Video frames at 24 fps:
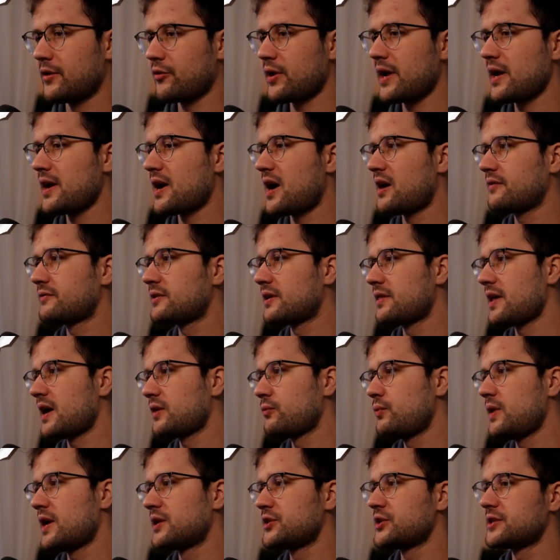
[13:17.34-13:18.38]
Okay, after that
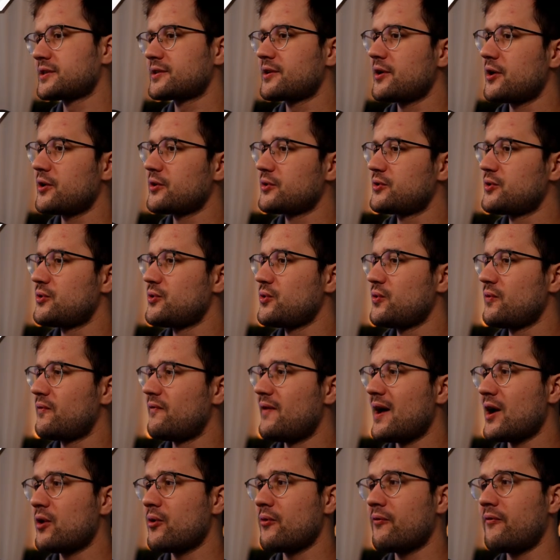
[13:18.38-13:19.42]
we are just going to
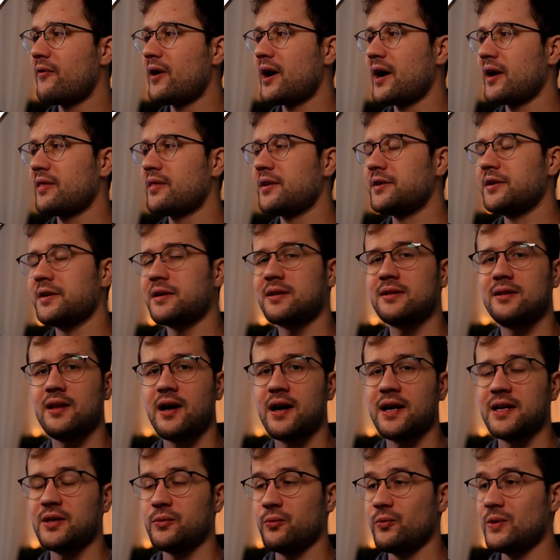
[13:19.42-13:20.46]
verify that the
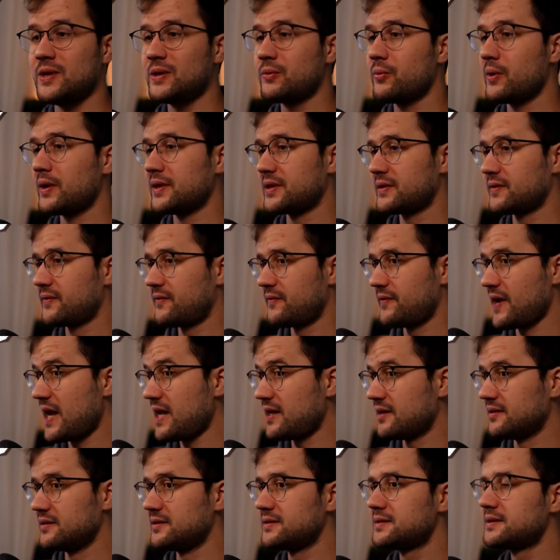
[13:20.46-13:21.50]
client request
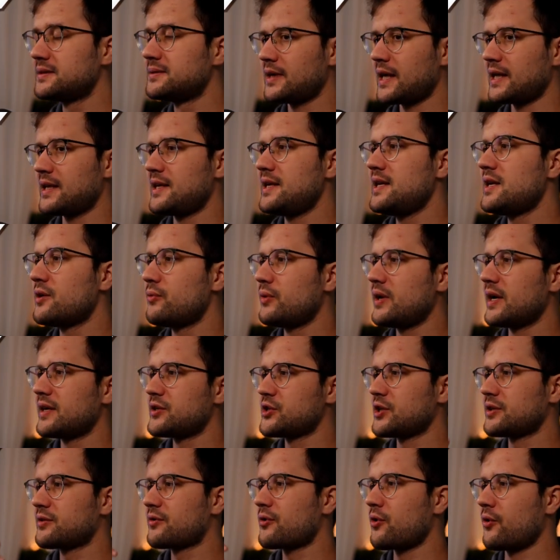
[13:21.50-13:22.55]
failed and here we are
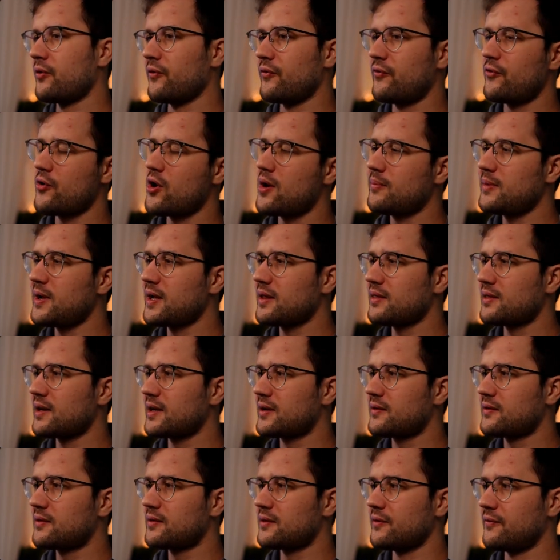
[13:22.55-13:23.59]
just confirming
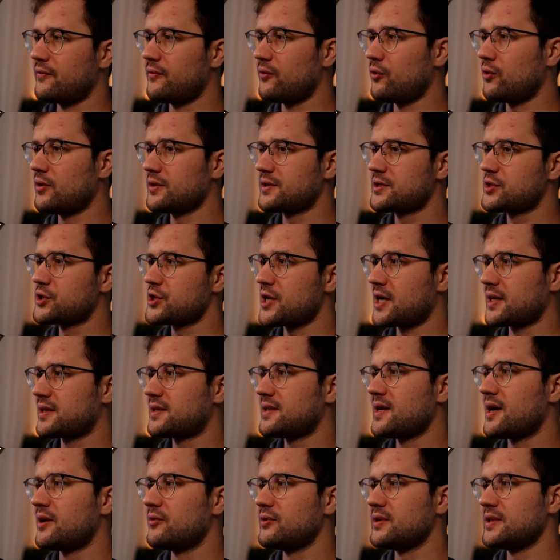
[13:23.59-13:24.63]
that the forced
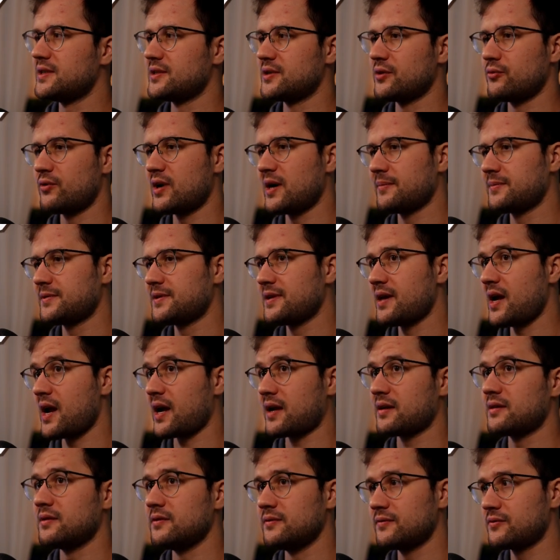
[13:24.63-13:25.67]
shutdown interrupts
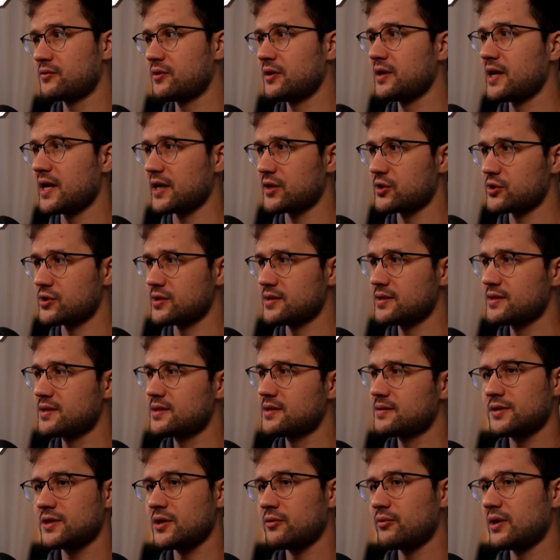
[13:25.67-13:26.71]
active
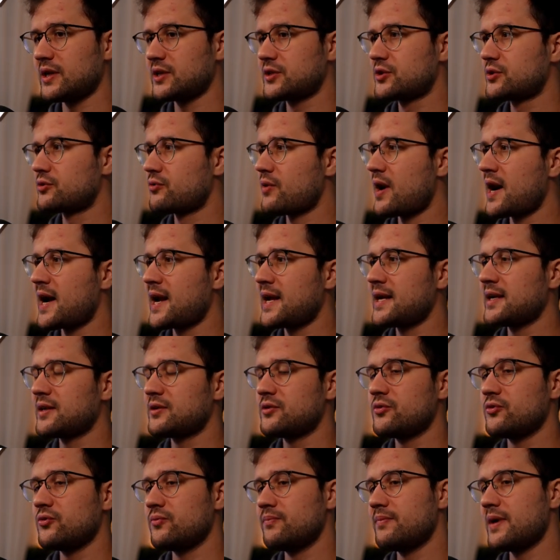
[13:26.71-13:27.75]
connections. So we are trying
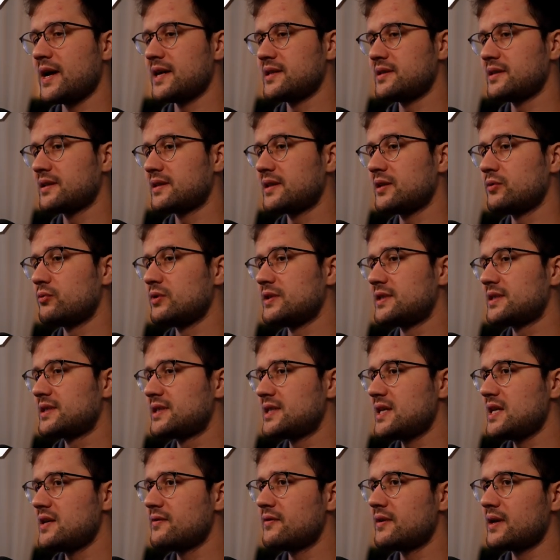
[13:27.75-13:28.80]
to basically
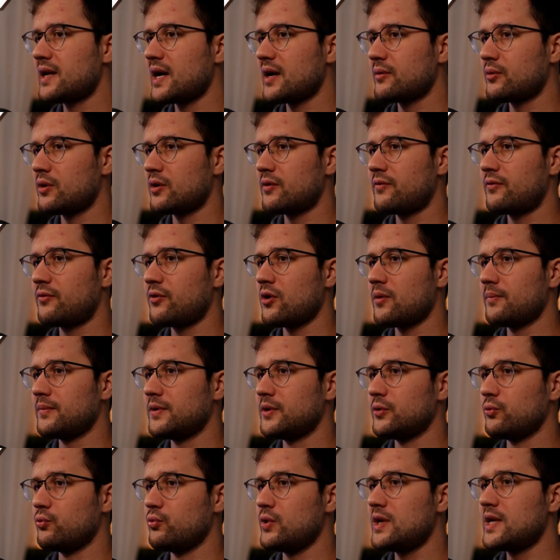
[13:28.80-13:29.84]
receive an error from
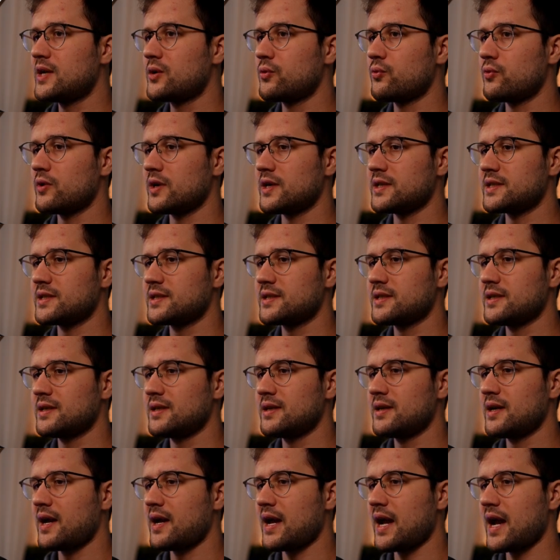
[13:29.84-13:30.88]
the request
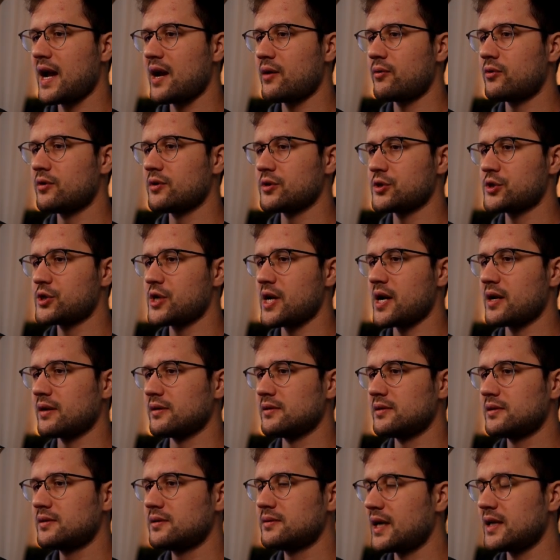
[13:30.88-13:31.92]
error
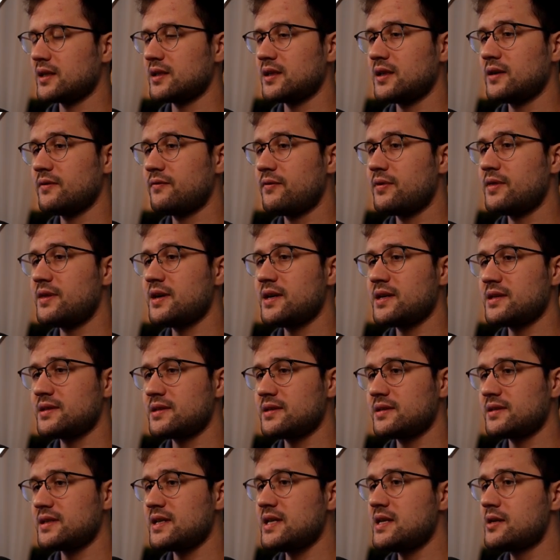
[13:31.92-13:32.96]
channel. And if this
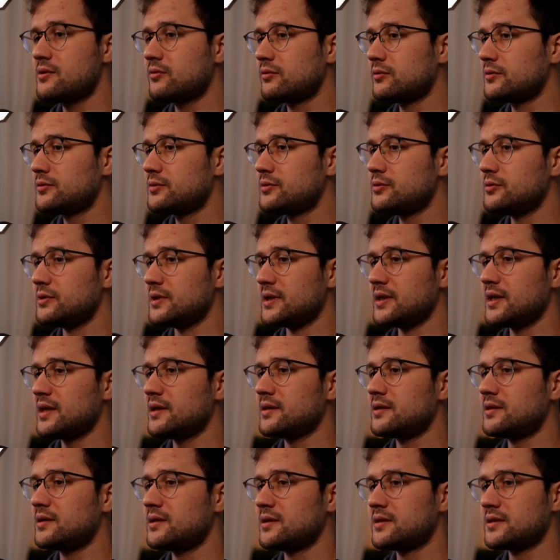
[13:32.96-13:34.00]
is equal to
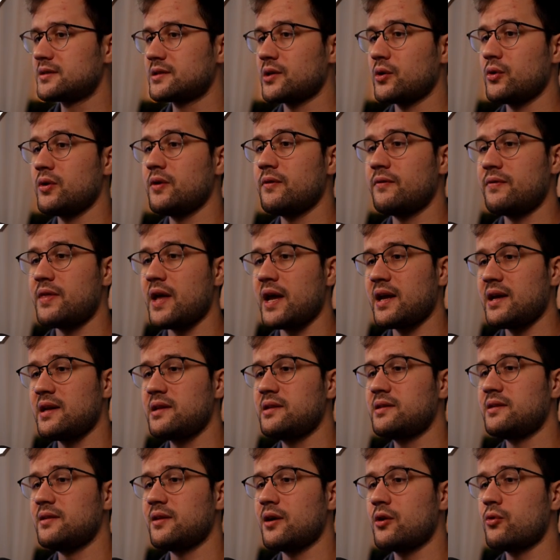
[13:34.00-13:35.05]
nil, so if there
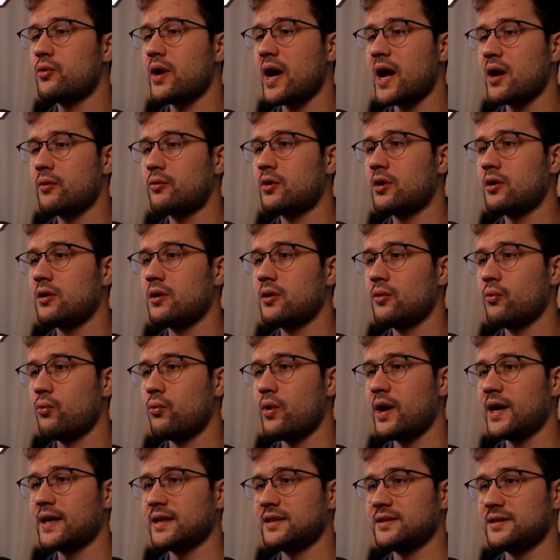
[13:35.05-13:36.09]
is no error
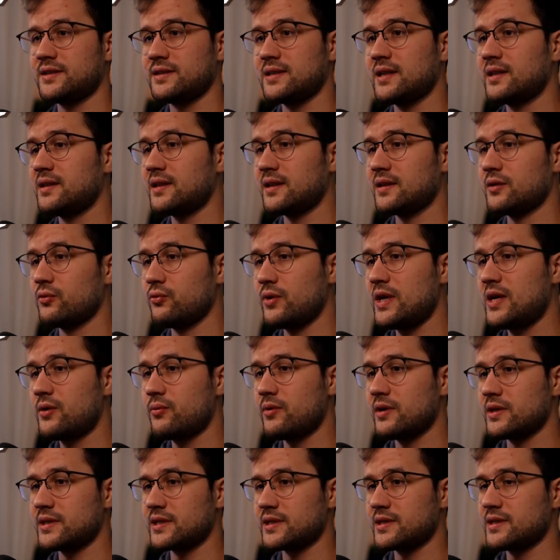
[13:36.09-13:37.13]
while sending the
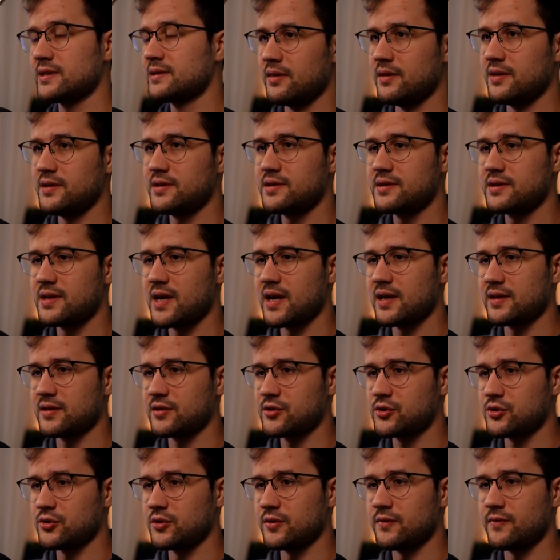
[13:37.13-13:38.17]
request, this test
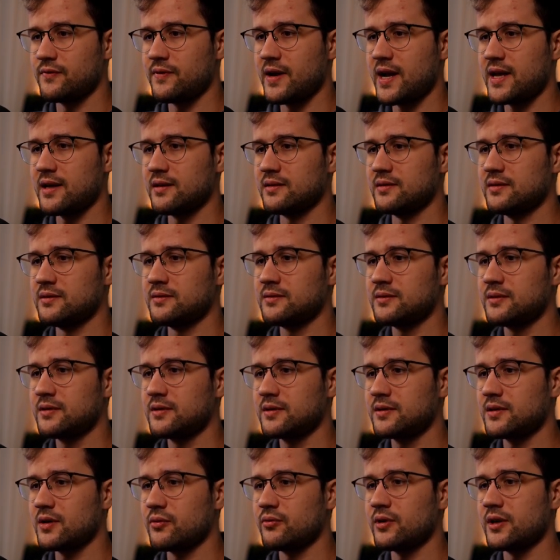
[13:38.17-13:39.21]
should fail.
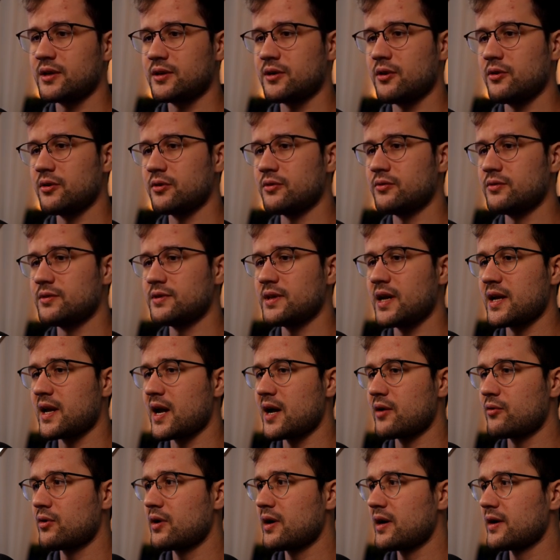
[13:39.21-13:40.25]
So we're going to say
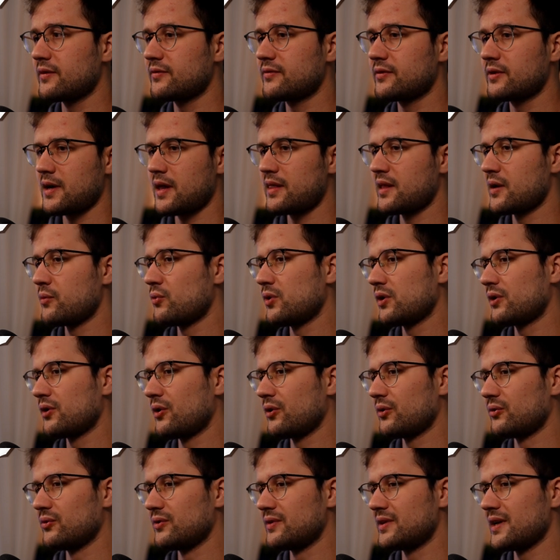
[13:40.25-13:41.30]
error f. And then we're
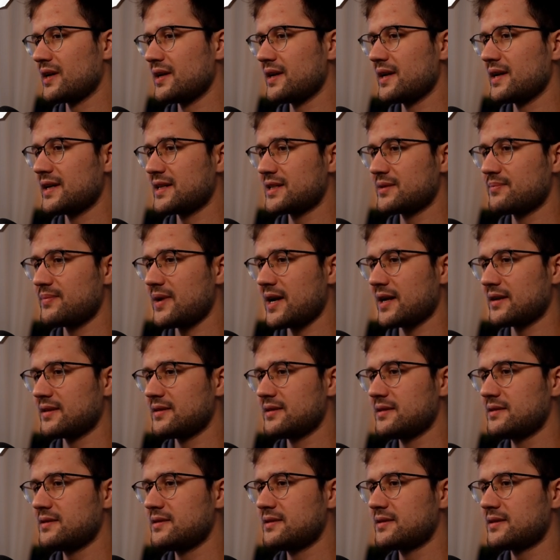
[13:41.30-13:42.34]
going to say
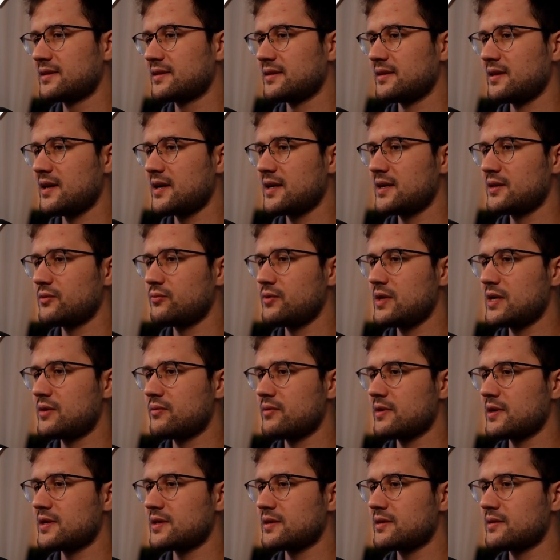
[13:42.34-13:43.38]
expected client
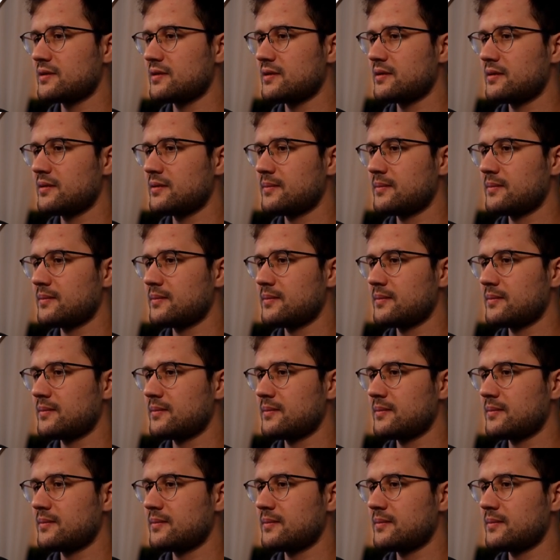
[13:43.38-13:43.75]
request